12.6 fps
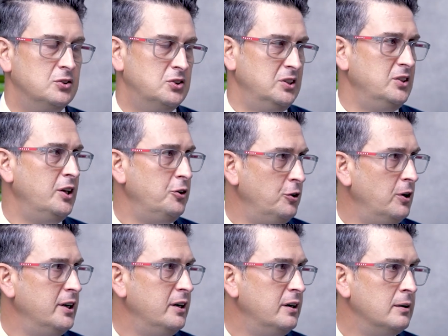to see that
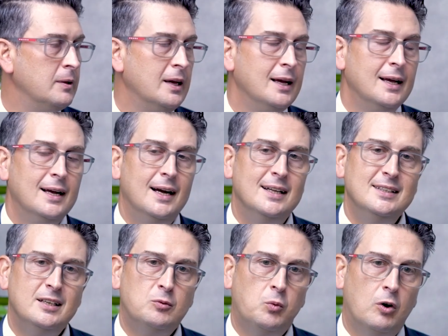earlier and
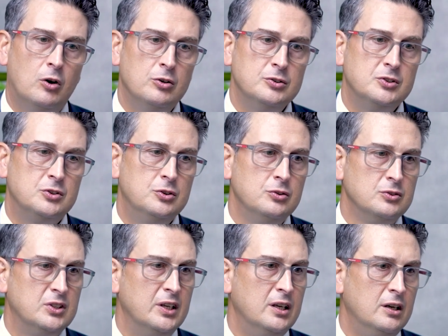that was
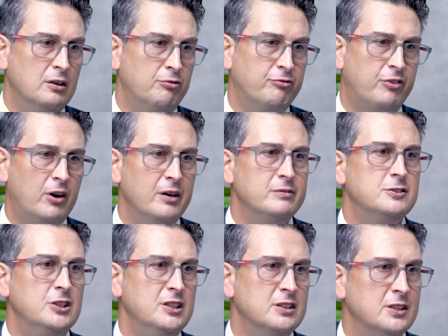using a
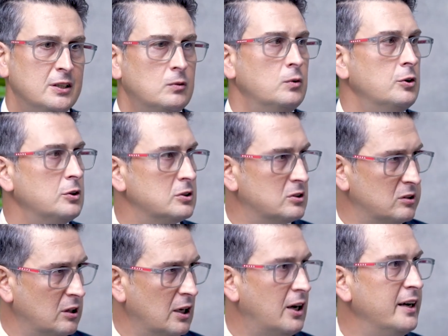5G network
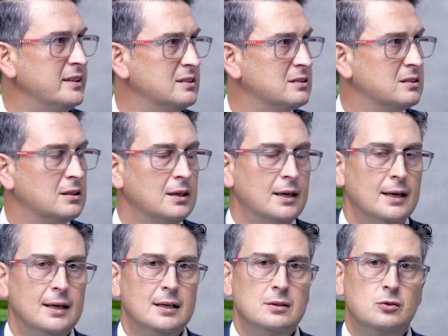slice
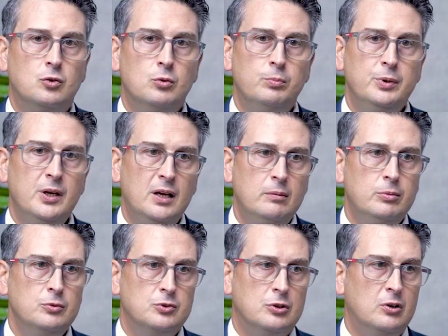to be
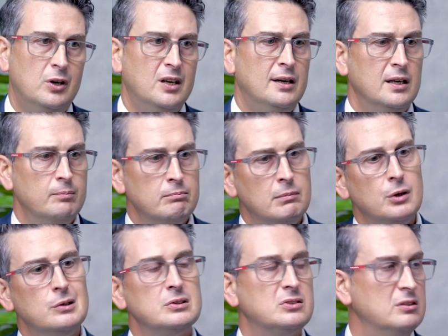able to create an
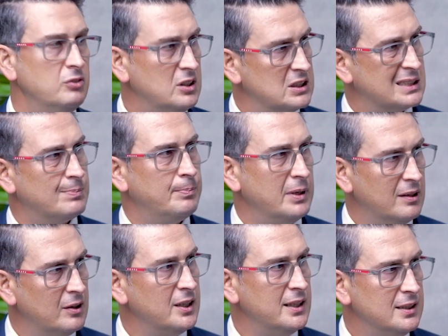immersive
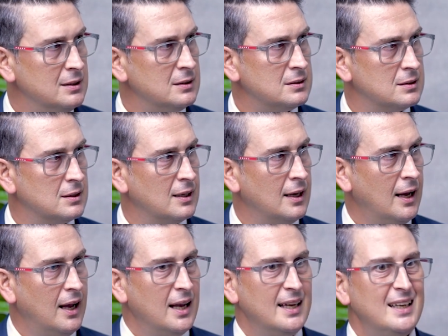experience
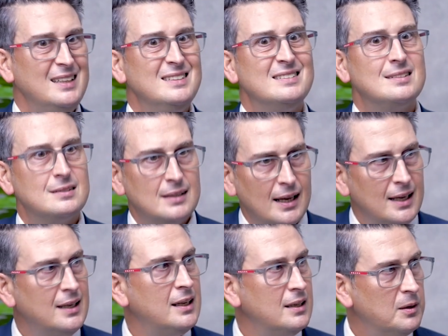in
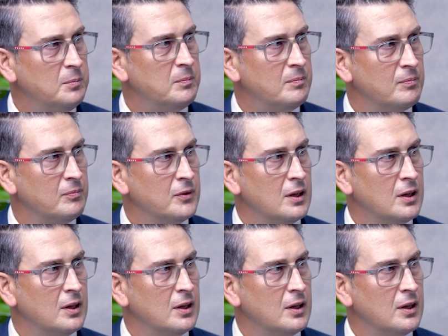stadium